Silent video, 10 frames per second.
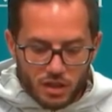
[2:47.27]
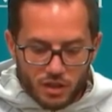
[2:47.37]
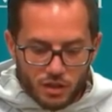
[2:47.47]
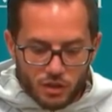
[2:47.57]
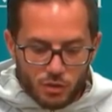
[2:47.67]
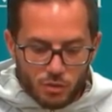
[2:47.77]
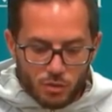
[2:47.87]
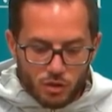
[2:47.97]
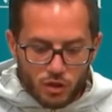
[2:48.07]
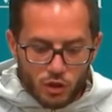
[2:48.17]
you
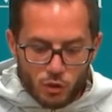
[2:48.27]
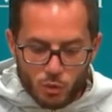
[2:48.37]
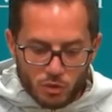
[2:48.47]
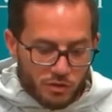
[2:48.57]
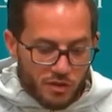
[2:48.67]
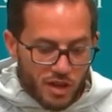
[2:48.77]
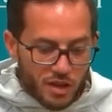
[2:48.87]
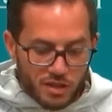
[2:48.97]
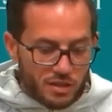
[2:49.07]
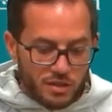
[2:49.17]
don't
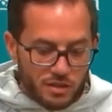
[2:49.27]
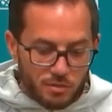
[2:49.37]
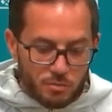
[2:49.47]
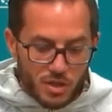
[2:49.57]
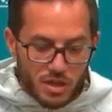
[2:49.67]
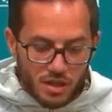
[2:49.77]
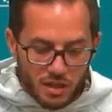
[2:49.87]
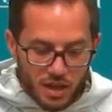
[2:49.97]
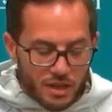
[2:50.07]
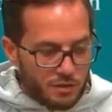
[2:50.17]
define me,
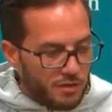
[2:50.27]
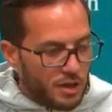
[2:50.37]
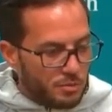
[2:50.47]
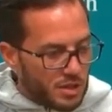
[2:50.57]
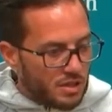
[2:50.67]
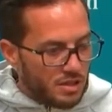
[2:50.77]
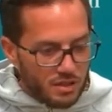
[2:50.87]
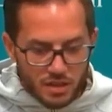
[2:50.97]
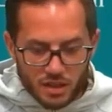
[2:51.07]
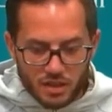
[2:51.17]
I define me.
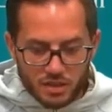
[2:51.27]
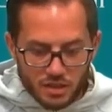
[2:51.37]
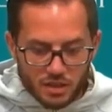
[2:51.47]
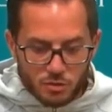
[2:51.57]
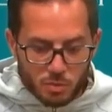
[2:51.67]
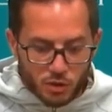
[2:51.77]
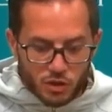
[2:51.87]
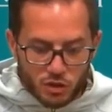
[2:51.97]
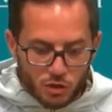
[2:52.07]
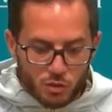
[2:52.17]
And he's
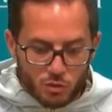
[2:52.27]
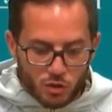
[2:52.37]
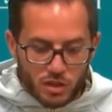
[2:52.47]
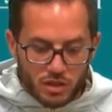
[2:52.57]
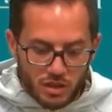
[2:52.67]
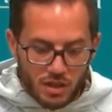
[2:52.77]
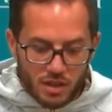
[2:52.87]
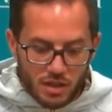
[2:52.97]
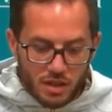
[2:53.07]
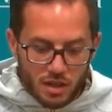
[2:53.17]
pushed through and really,
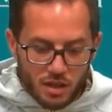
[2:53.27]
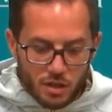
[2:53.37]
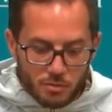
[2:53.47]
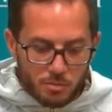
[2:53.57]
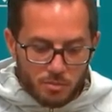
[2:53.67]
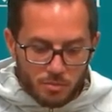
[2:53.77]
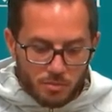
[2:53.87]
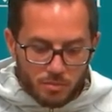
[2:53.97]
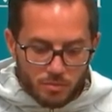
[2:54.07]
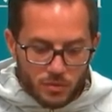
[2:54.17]
one
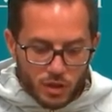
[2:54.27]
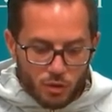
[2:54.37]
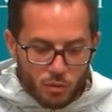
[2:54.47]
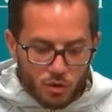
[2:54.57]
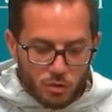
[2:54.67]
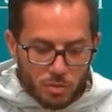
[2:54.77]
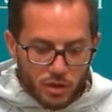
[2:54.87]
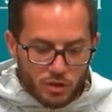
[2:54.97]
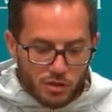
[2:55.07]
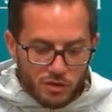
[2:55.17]
of the better
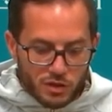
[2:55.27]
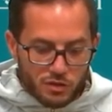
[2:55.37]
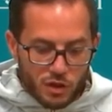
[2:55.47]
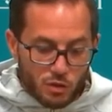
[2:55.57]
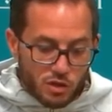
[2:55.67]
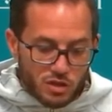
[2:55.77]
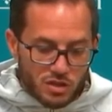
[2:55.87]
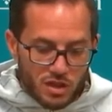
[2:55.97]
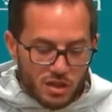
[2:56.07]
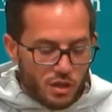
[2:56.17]
defensive coaches and
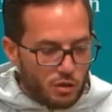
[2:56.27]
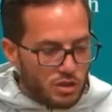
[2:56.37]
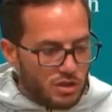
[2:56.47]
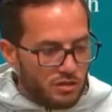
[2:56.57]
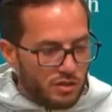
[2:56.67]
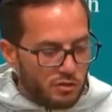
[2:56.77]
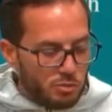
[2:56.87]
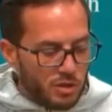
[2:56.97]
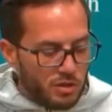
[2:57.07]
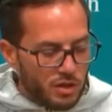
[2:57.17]
head coaches I've ever
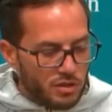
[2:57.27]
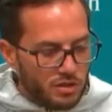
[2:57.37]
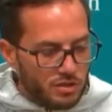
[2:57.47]
been around.